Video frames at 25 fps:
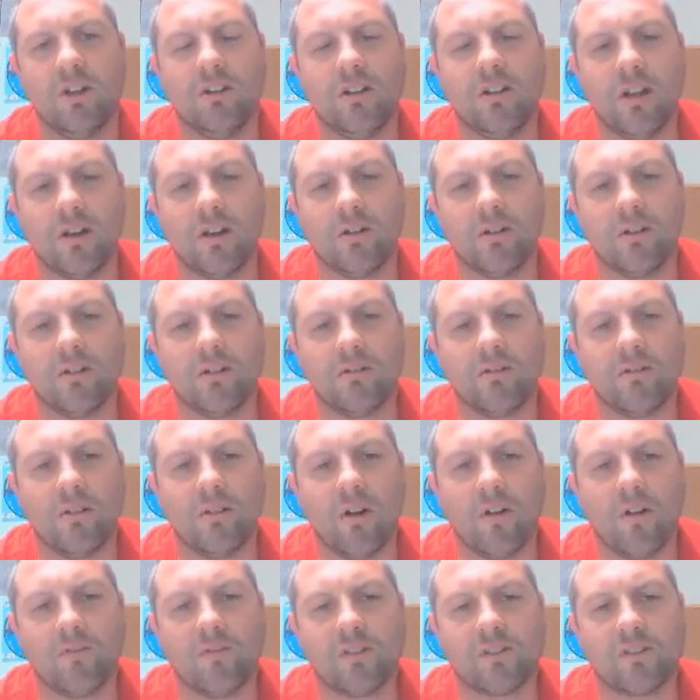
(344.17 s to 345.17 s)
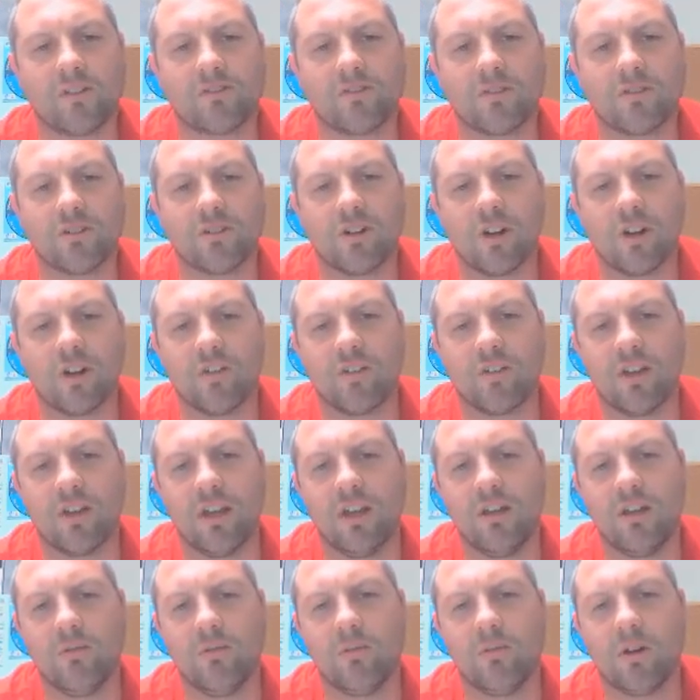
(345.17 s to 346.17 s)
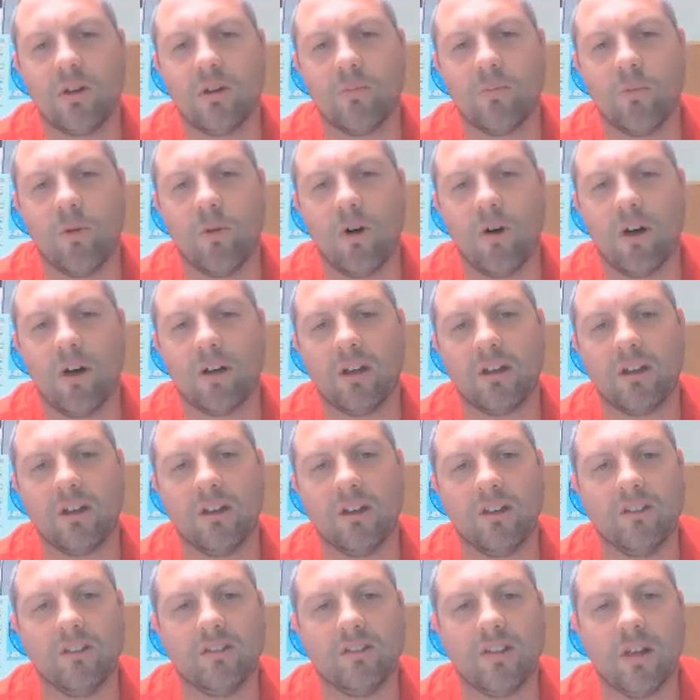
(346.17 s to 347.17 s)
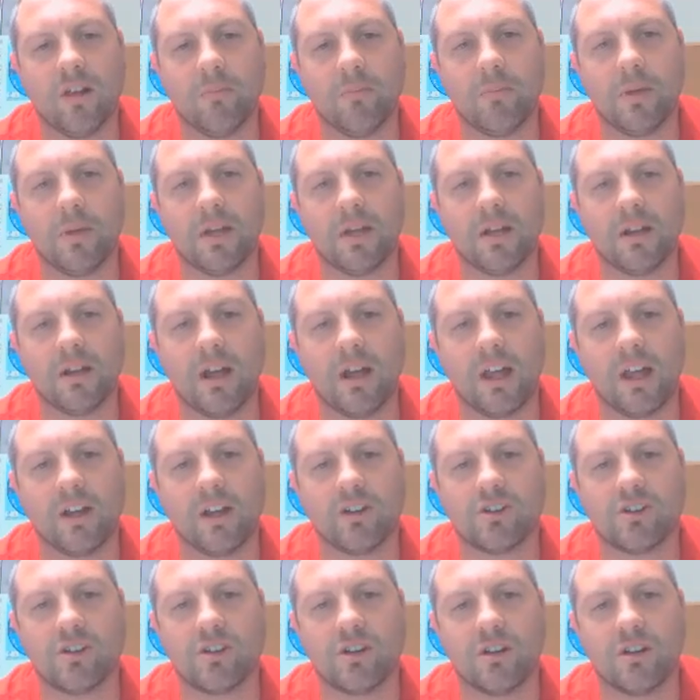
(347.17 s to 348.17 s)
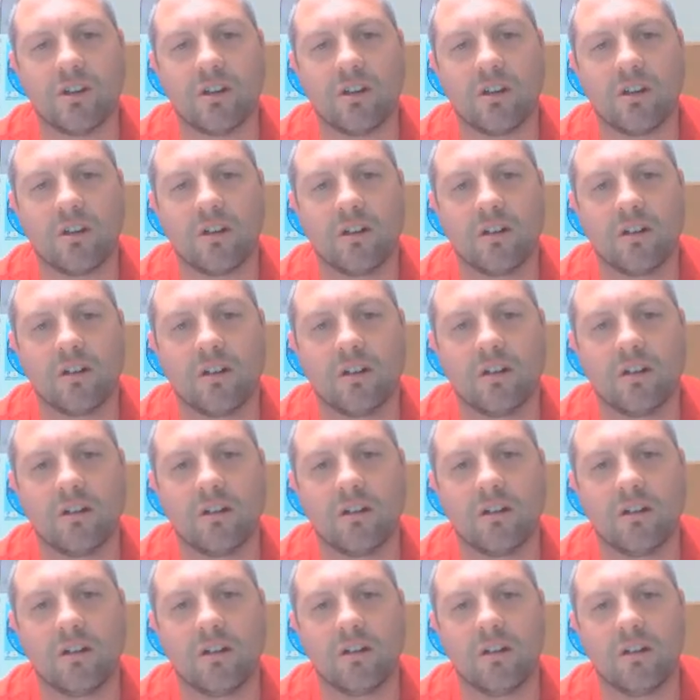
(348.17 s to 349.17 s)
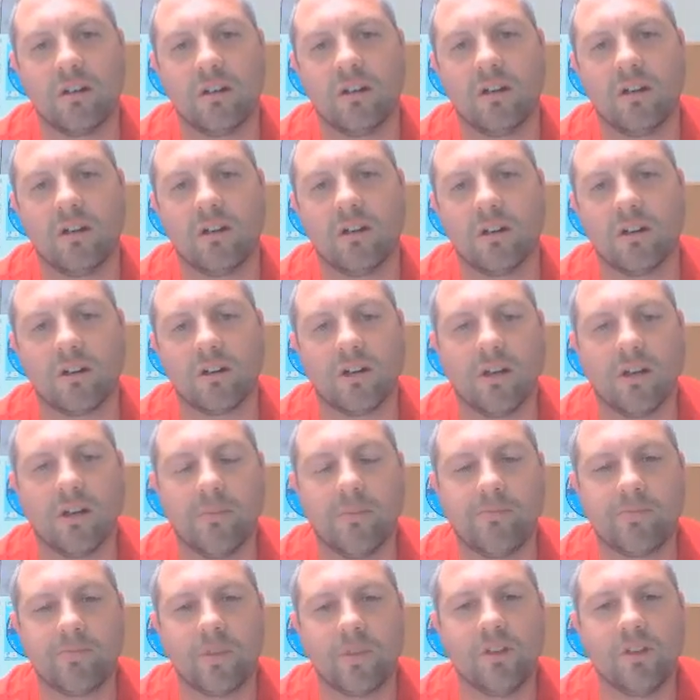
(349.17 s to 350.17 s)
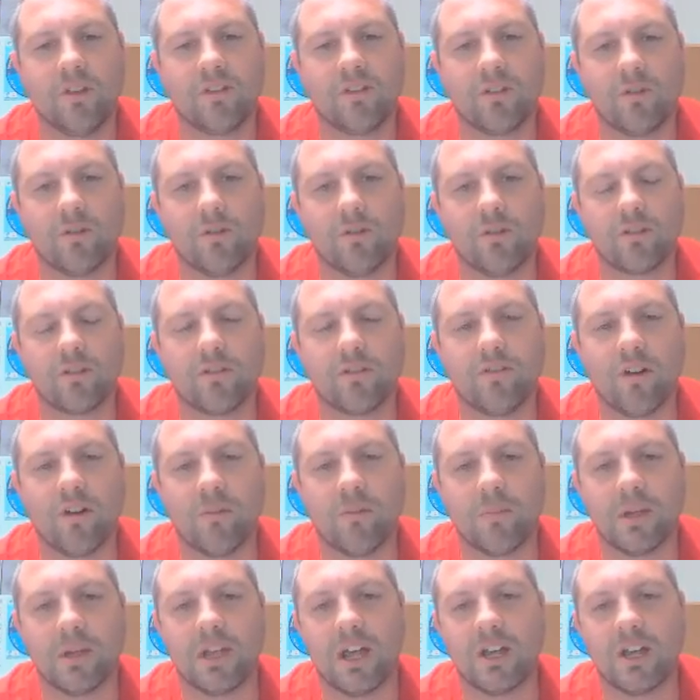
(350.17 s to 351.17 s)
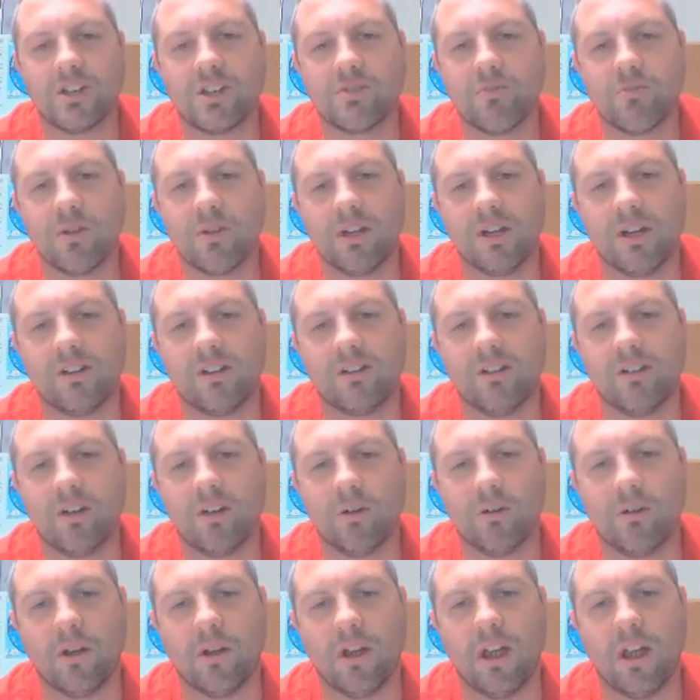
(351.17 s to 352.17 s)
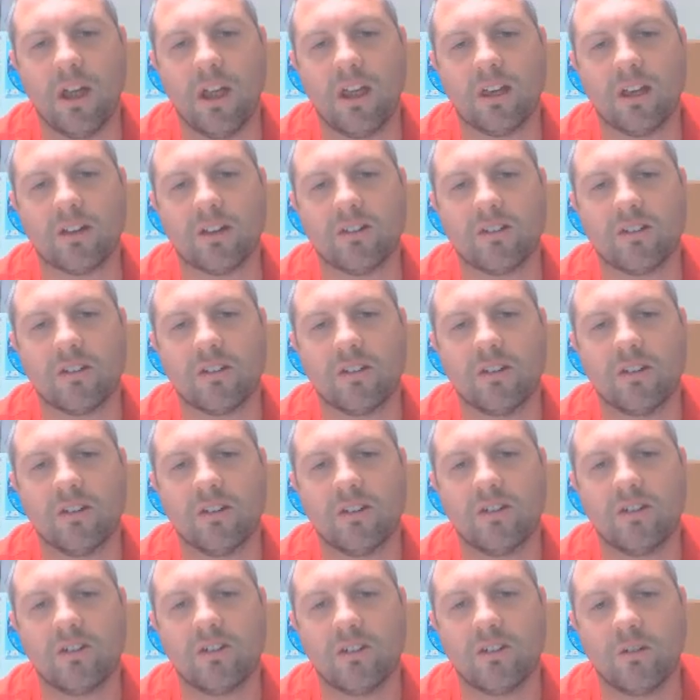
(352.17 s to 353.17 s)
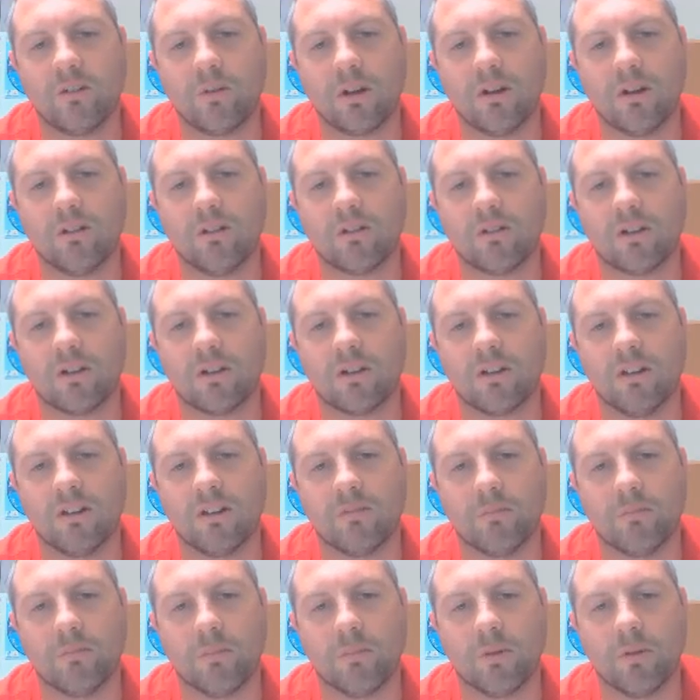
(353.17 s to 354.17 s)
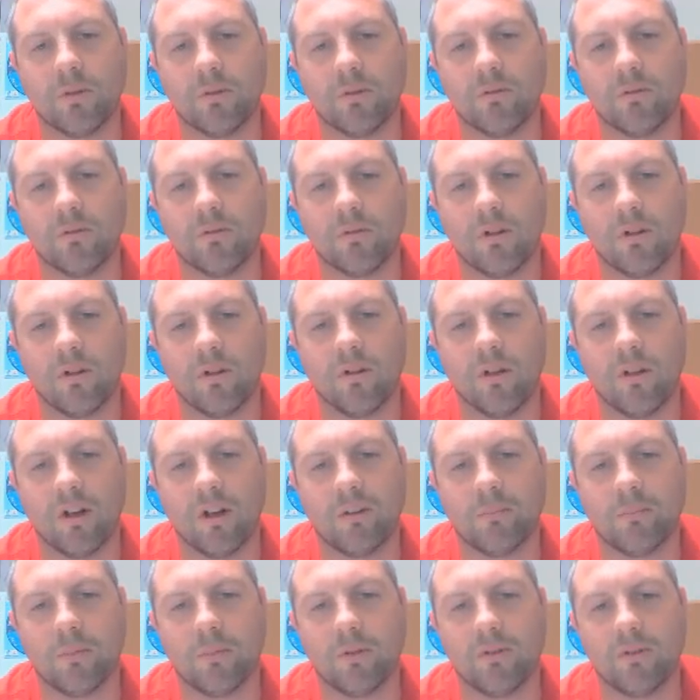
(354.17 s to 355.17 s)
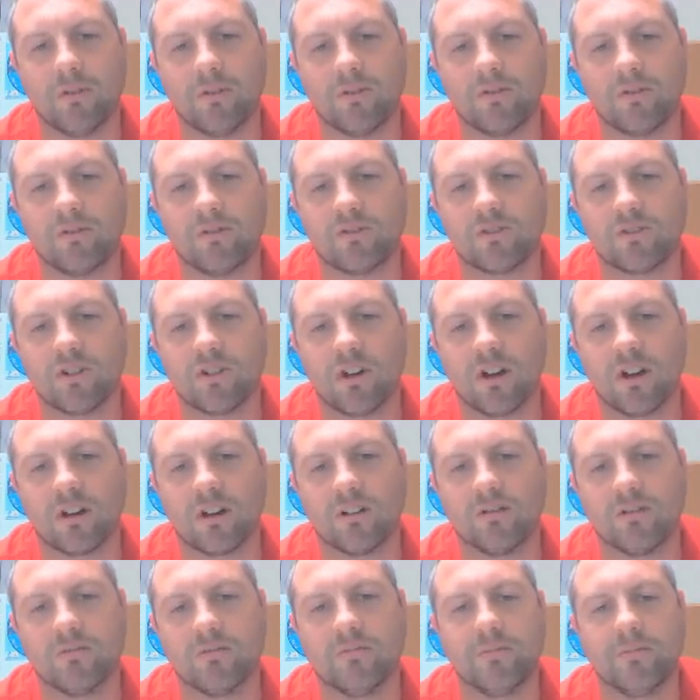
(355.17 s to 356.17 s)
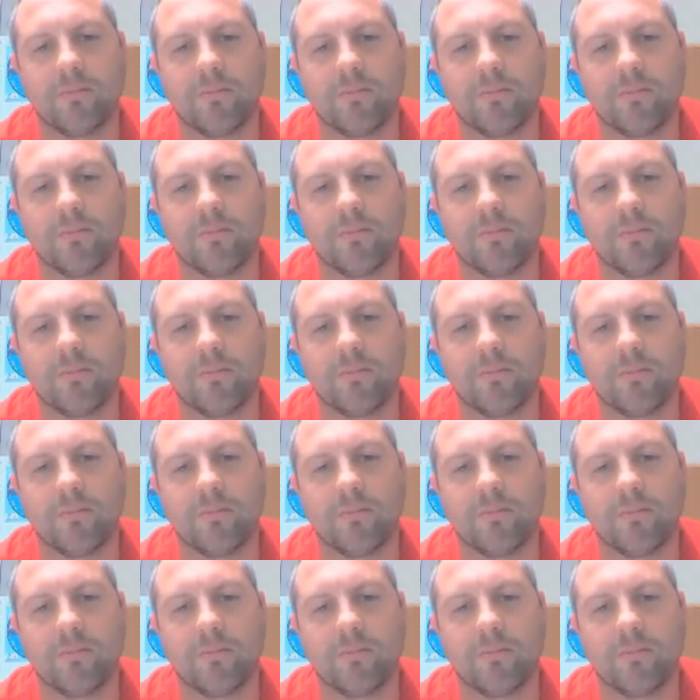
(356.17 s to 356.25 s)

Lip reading: Now I've just drawn it over here where Y is that B and H. Okay, so in order to find BH we need to know X. So we're going to look at this blue or light blue triangle.